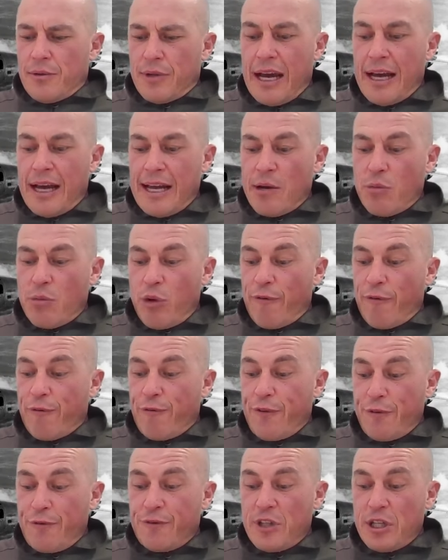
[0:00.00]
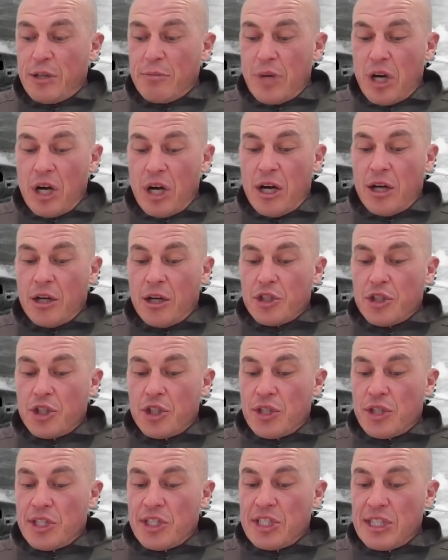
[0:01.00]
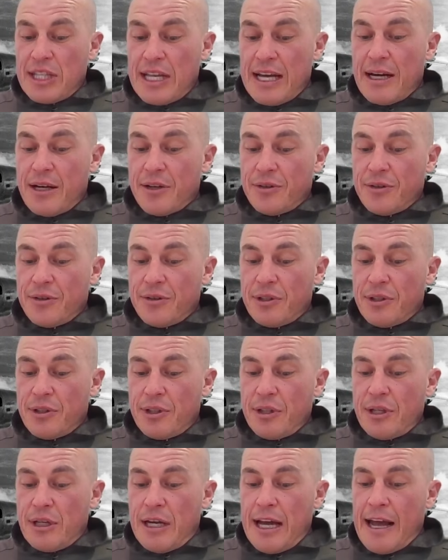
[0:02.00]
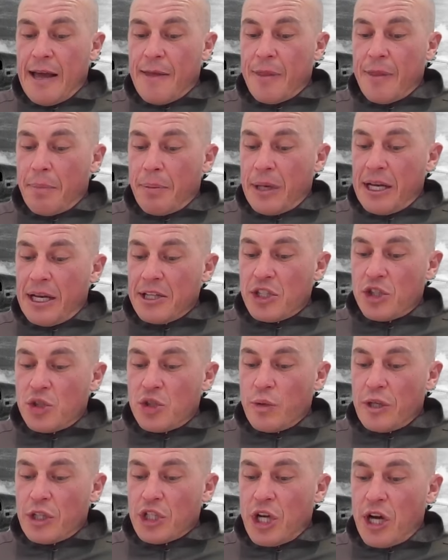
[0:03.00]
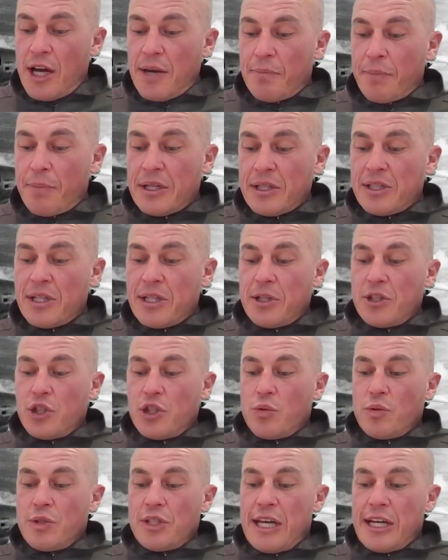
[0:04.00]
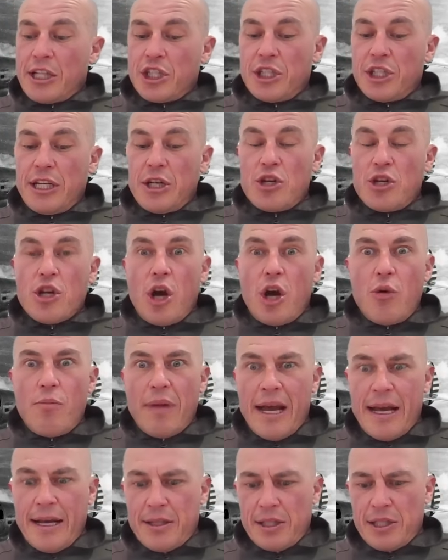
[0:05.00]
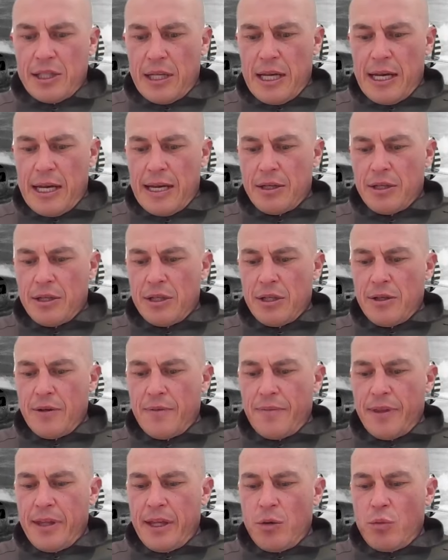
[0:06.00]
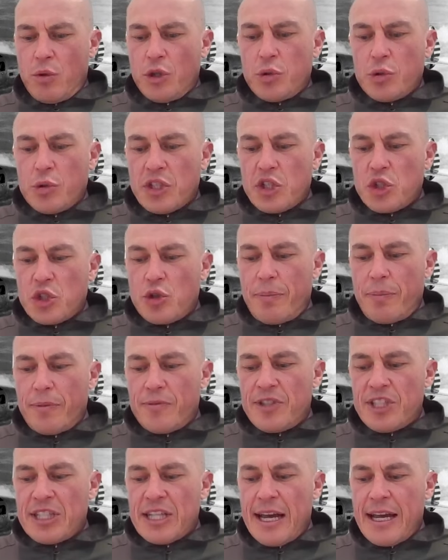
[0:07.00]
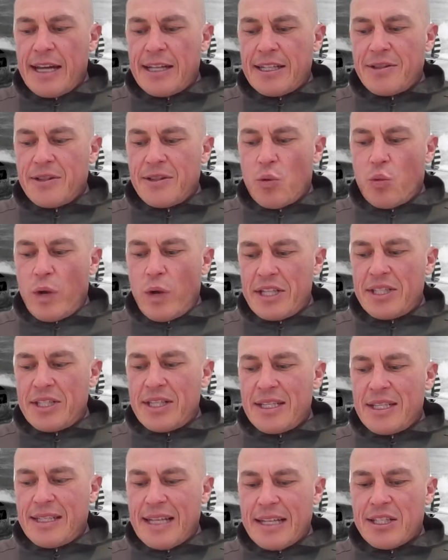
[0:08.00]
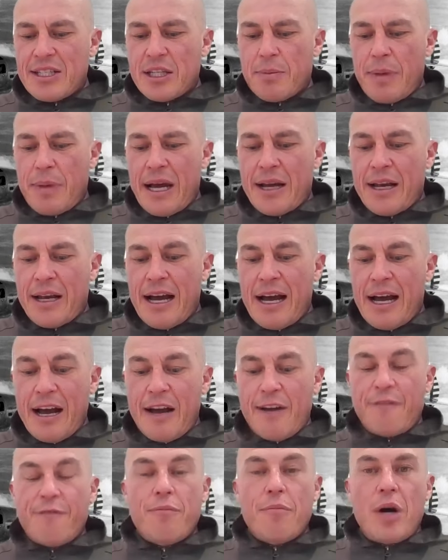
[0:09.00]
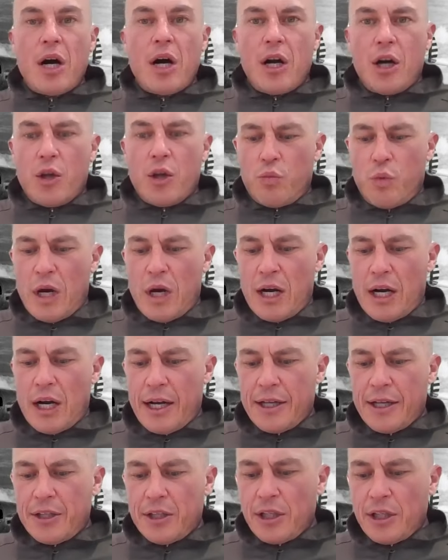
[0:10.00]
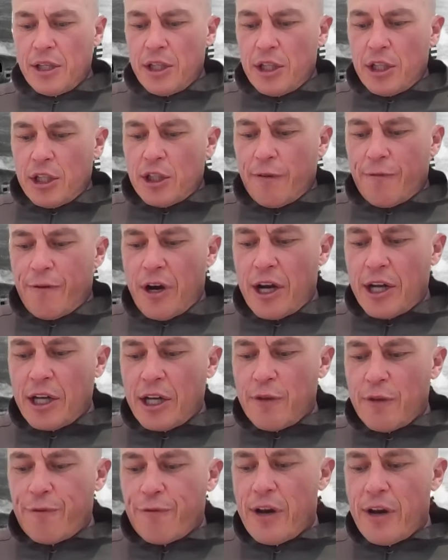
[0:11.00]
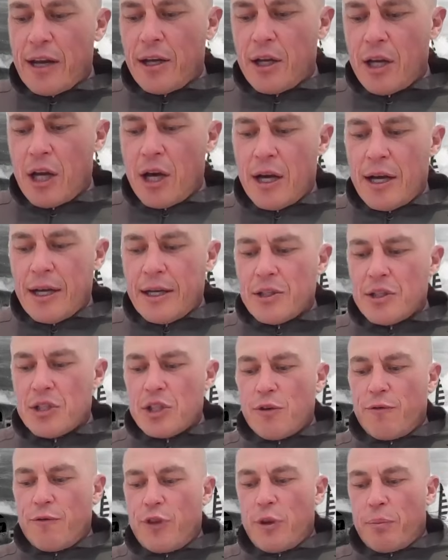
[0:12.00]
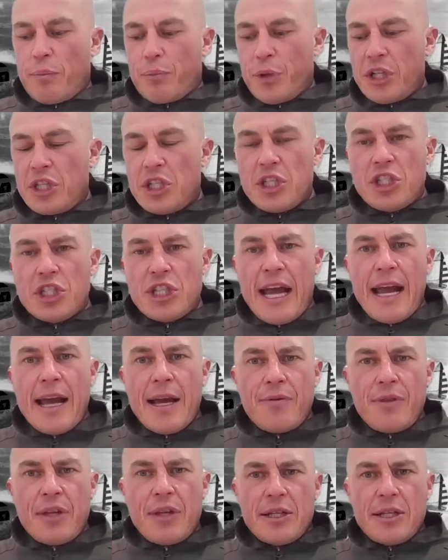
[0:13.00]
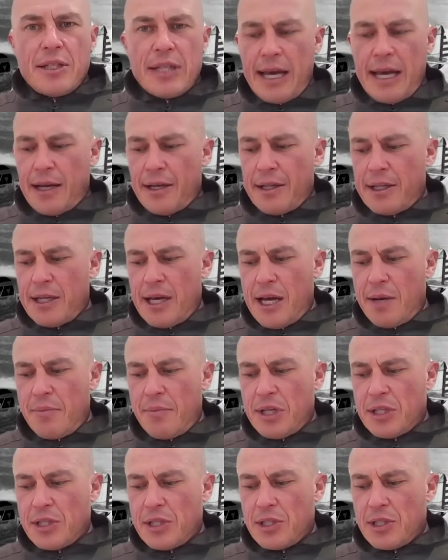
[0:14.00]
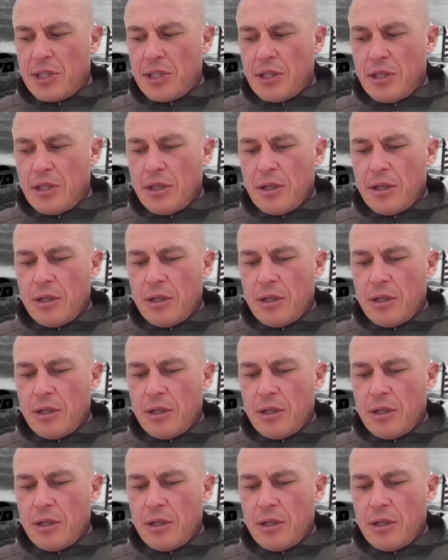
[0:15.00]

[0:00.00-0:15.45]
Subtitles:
They were 50 miles to the south, and the place to which I'd been sent to was actually in no man's land, which was a strip of sand in the western desert about half-mile wide, dividing the front lines of the British and the Italian armies.